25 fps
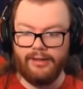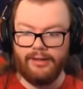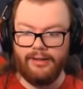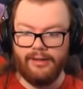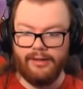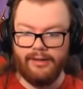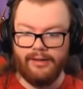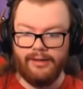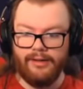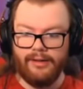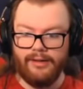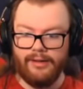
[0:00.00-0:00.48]

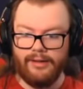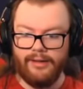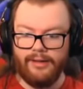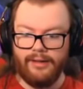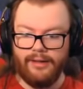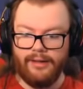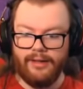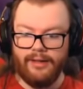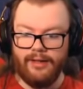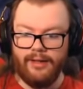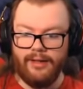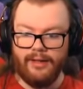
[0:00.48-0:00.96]

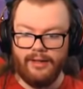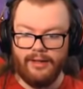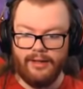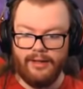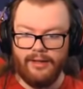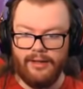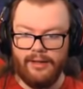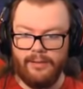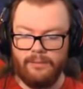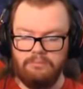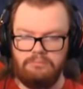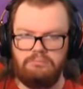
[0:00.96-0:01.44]

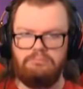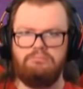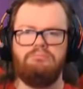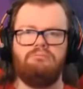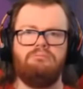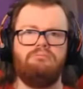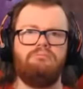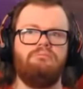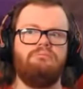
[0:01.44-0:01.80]
[no speech]